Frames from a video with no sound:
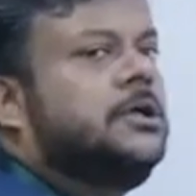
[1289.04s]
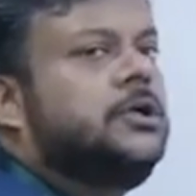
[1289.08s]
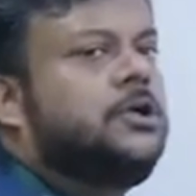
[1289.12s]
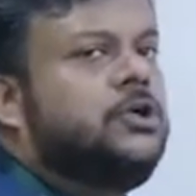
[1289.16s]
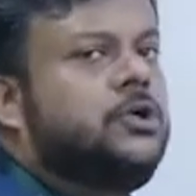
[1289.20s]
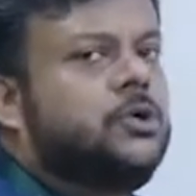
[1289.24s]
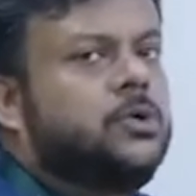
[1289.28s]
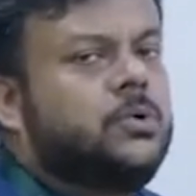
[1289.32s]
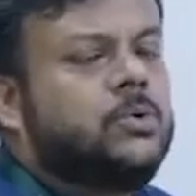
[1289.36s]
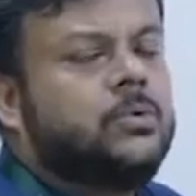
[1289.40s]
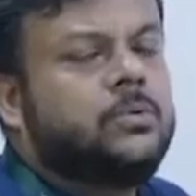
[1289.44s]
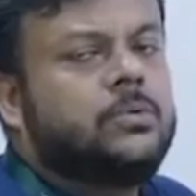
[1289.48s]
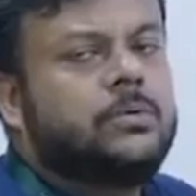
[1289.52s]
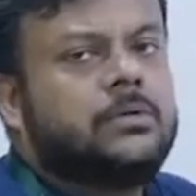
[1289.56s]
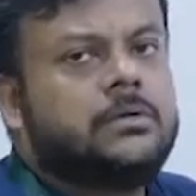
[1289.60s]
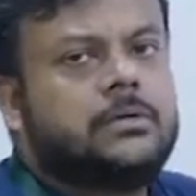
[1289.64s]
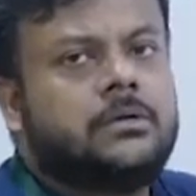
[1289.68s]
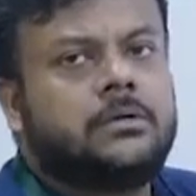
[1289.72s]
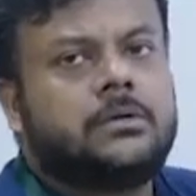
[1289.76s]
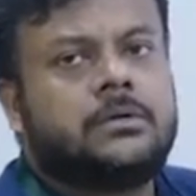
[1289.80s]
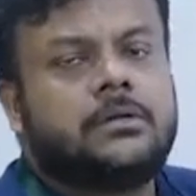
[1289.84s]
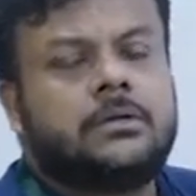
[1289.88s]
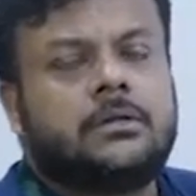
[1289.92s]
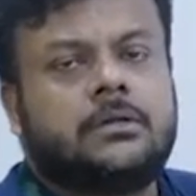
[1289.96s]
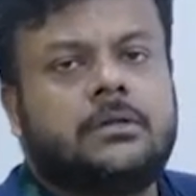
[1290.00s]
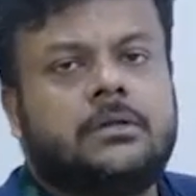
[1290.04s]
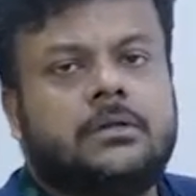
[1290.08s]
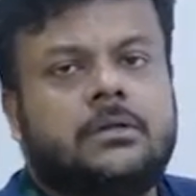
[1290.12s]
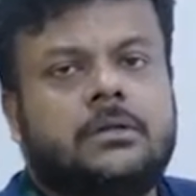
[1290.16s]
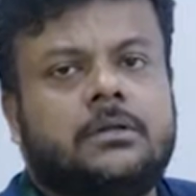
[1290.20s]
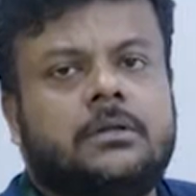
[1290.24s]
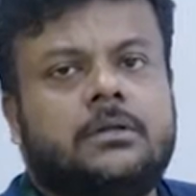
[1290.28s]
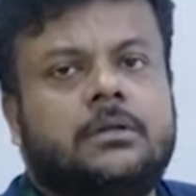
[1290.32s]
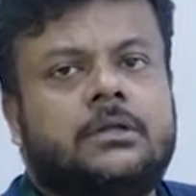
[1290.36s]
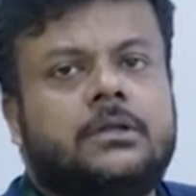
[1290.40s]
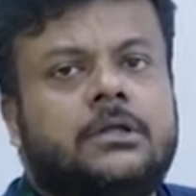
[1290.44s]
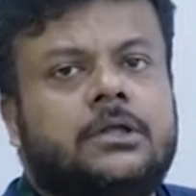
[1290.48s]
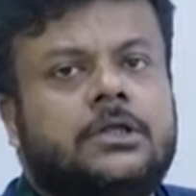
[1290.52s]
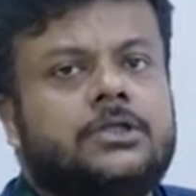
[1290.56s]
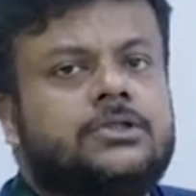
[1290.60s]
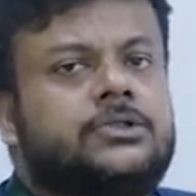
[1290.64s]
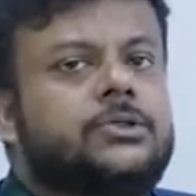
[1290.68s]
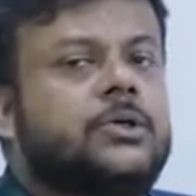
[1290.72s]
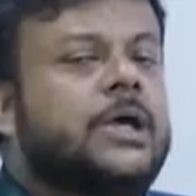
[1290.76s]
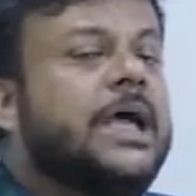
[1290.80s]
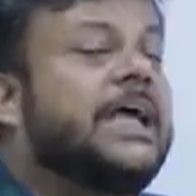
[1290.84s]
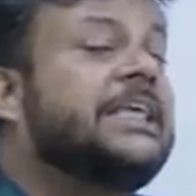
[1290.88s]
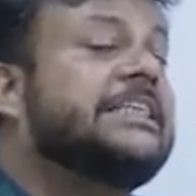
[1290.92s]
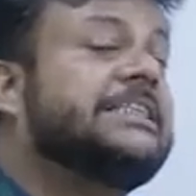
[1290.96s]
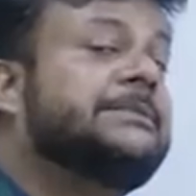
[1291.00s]
2.
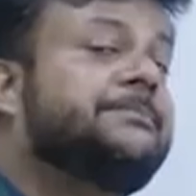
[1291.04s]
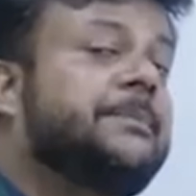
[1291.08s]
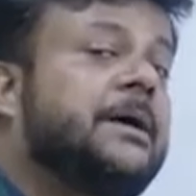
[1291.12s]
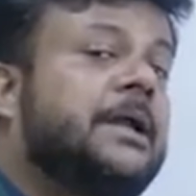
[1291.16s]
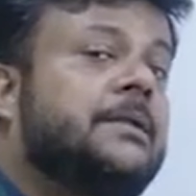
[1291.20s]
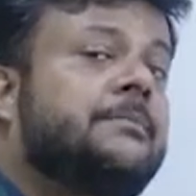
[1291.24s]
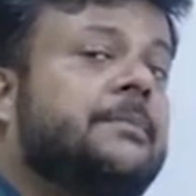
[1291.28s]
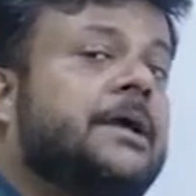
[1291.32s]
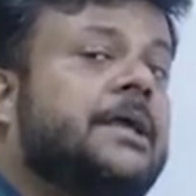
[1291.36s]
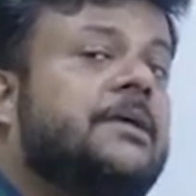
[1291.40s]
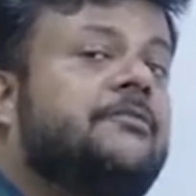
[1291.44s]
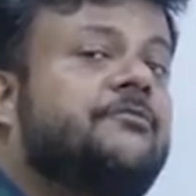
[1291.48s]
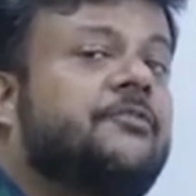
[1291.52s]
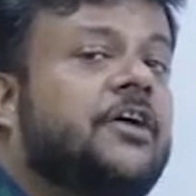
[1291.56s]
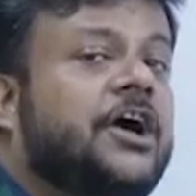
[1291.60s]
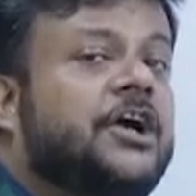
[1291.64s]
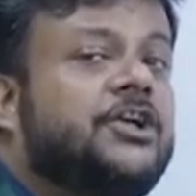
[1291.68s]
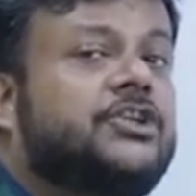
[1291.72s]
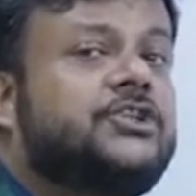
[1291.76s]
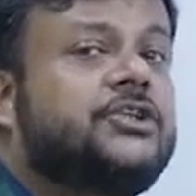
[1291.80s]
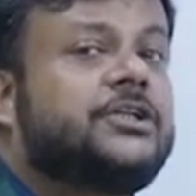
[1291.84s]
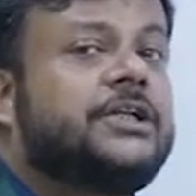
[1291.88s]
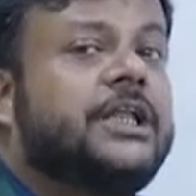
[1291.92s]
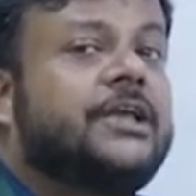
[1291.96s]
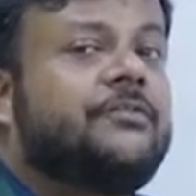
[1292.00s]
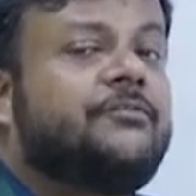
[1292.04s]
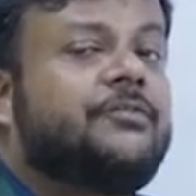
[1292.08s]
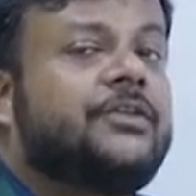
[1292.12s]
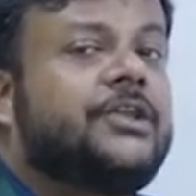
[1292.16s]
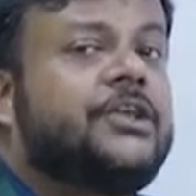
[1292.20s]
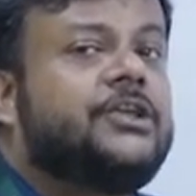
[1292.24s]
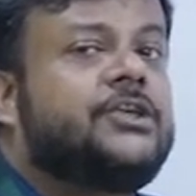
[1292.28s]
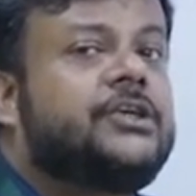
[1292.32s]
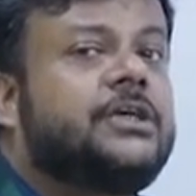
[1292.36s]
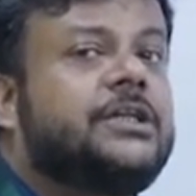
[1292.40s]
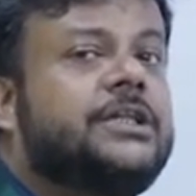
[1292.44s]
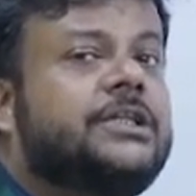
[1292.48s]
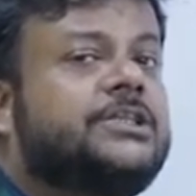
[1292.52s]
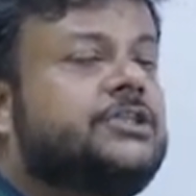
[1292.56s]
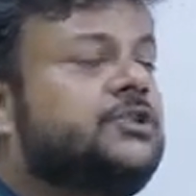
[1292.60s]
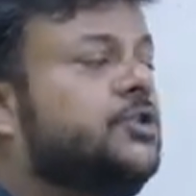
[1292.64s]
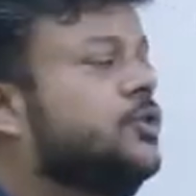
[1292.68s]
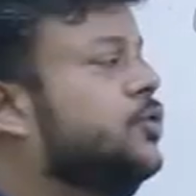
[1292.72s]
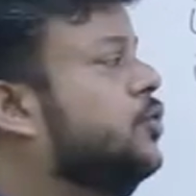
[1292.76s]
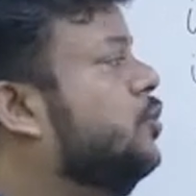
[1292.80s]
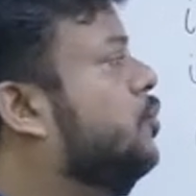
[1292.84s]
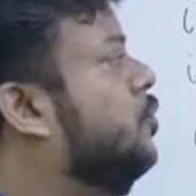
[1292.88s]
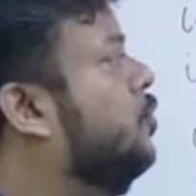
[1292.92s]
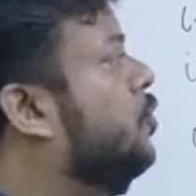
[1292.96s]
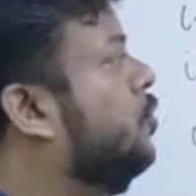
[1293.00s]
So as per my function definition, it's
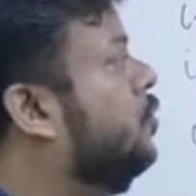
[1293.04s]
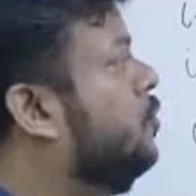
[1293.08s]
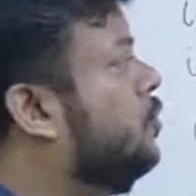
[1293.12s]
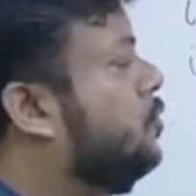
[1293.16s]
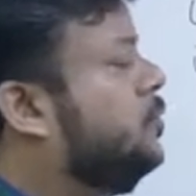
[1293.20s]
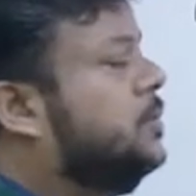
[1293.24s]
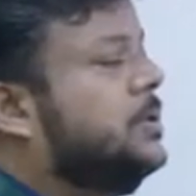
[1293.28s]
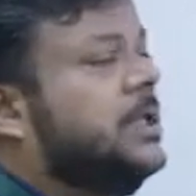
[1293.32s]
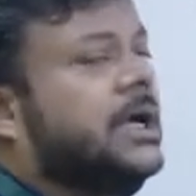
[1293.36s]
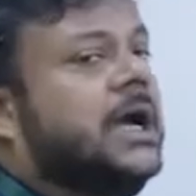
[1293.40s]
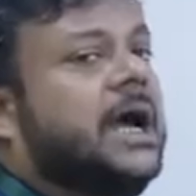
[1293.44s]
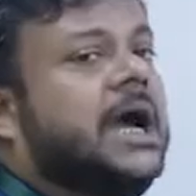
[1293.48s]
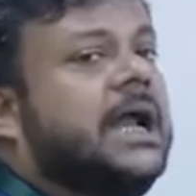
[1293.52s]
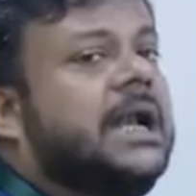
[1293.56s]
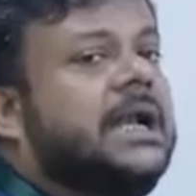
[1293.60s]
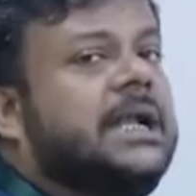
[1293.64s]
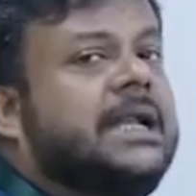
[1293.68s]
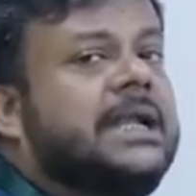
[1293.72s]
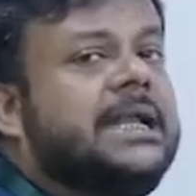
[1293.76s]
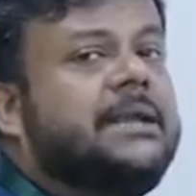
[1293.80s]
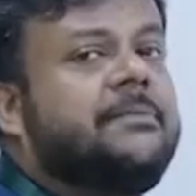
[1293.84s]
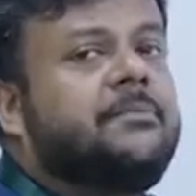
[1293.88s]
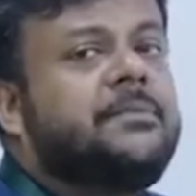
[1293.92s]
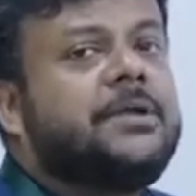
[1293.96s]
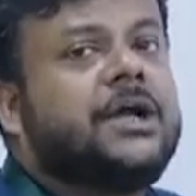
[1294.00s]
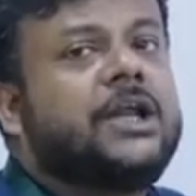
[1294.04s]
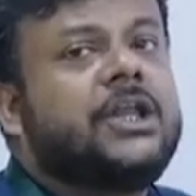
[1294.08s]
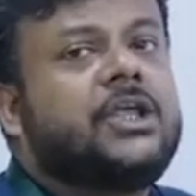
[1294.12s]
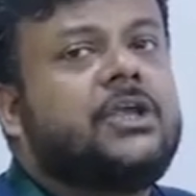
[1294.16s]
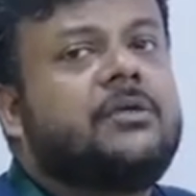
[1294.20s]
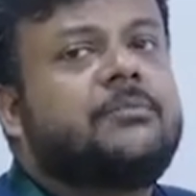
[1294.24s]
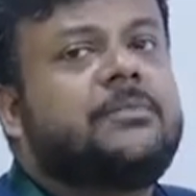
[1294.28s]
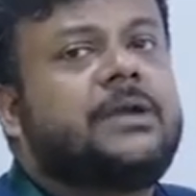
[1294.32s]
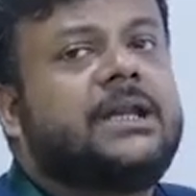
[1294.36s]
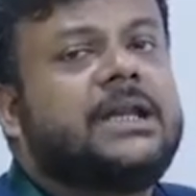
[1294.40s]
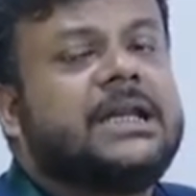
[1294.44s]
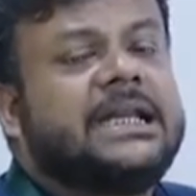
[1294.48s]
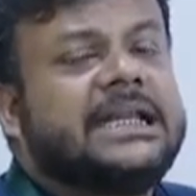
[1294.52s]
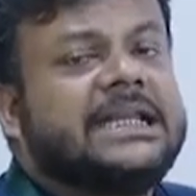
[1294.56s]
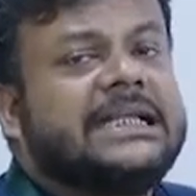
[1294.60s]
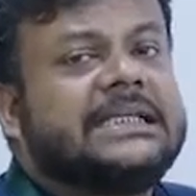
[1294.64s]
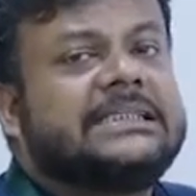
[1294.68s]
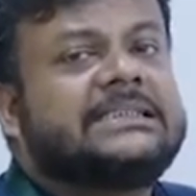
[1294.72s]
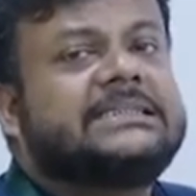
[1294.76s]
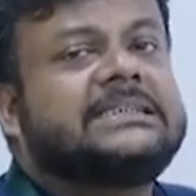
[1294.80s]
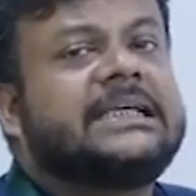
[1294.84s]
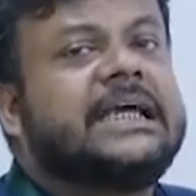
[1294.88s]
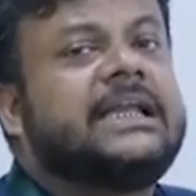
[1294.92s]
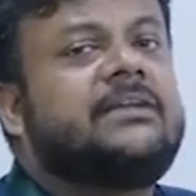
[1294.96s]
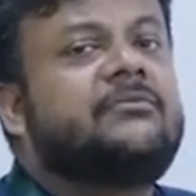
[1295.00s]
going to go through the unnamed argument
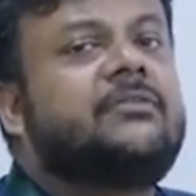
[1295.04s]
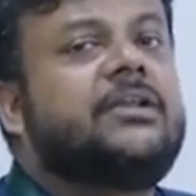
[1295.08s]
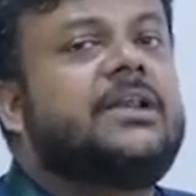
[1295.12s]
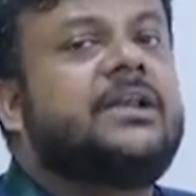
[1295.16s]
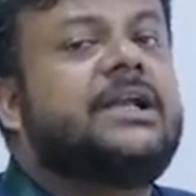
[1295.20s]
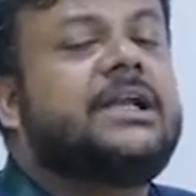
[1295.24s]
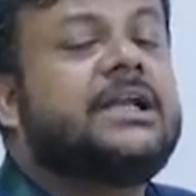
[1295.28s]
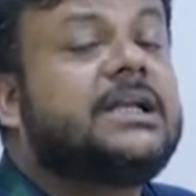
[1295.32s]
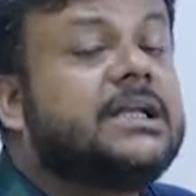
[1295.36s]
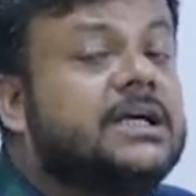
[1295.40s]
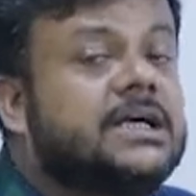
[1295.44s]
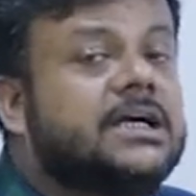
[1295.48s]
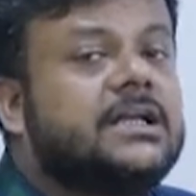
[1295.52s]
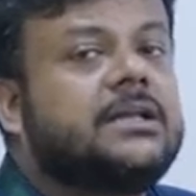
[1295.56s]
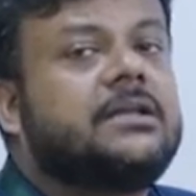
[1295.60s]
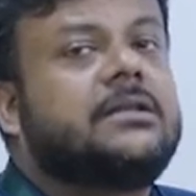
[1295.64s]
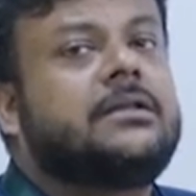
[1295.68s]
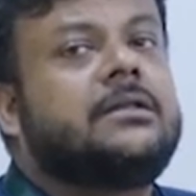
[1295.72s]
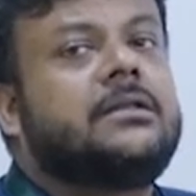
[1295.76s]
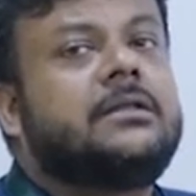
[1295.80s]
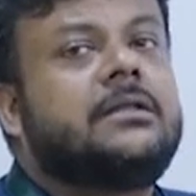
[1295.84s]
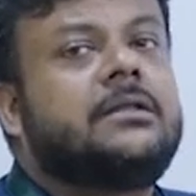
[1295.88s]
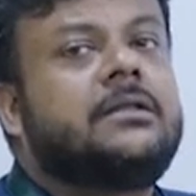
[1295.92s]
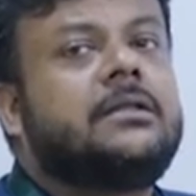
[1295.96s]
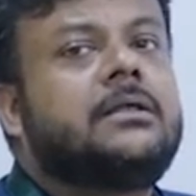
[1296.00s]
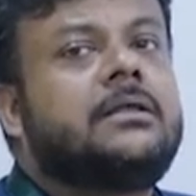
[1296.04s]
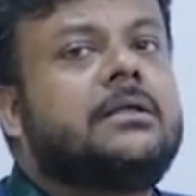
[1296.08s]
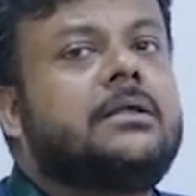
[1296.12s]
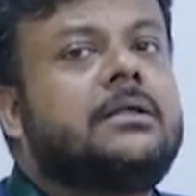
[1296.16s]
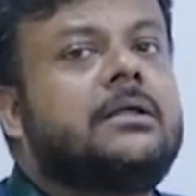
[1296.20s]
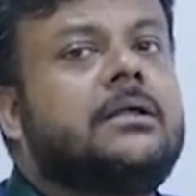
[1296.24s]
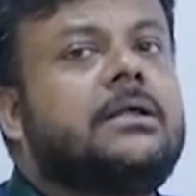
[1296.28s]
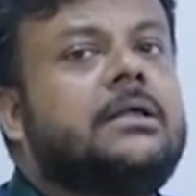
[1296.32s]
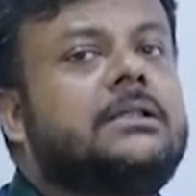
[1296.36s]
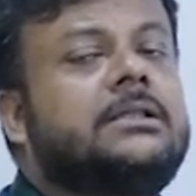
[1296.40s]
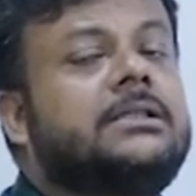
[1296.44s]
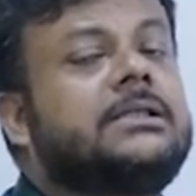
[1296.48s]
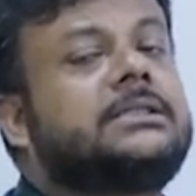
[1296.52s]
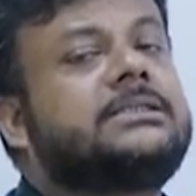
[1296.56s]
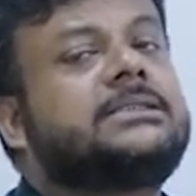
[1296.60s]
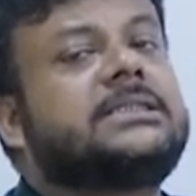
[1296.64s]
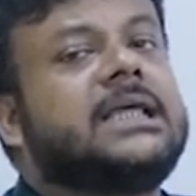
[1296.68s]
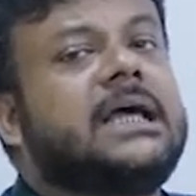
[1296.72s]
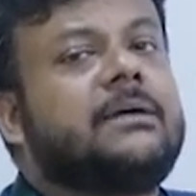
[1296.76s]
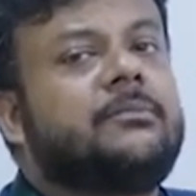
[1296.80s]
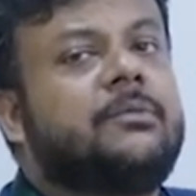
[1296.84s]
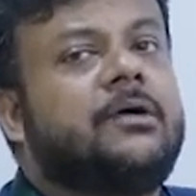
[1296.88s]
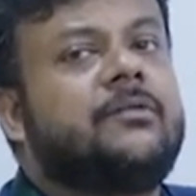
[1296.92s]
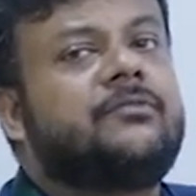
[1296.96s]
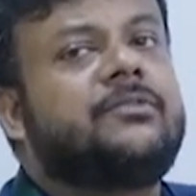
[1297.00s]
list and will return the
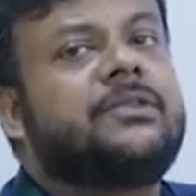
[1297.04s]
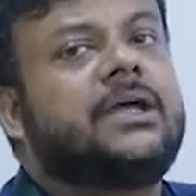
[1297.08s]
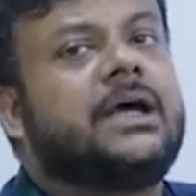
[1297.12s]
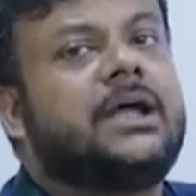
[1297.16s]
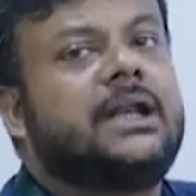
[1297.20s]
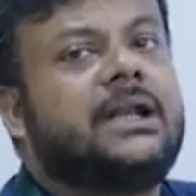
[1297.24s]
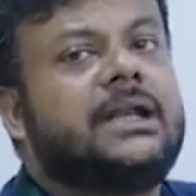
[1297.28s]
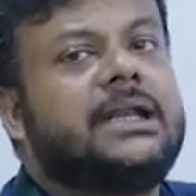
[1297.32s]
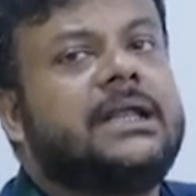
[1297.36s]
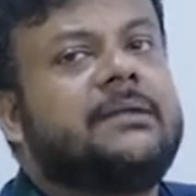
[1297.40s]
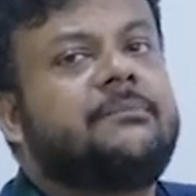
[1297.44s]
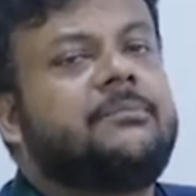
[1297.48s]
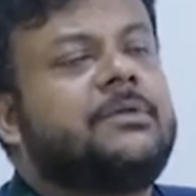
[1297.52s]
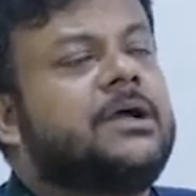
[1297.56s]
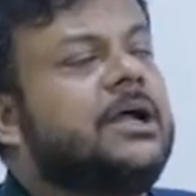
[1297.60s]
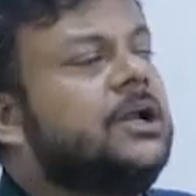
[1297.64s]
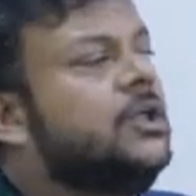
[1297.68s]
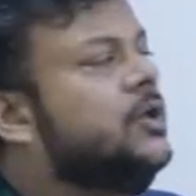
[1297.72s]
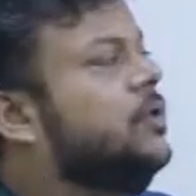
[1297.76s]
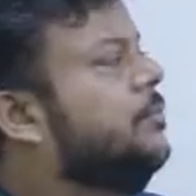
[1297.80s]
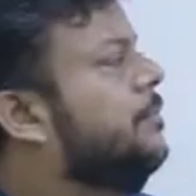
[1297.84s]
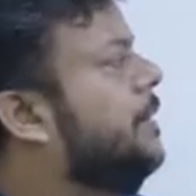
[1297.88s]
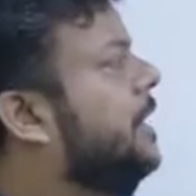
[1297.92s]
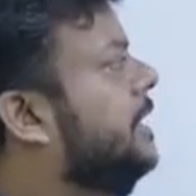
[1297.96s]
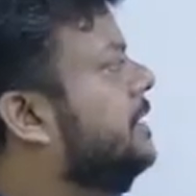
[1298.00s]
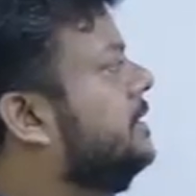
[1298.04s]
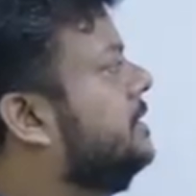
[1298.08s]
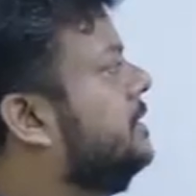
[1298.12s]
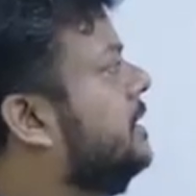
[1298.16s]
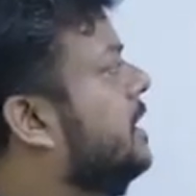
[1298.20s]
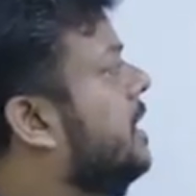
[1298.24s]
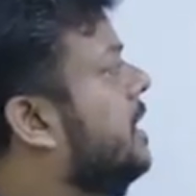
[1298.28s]
sum of the unnamed arguments.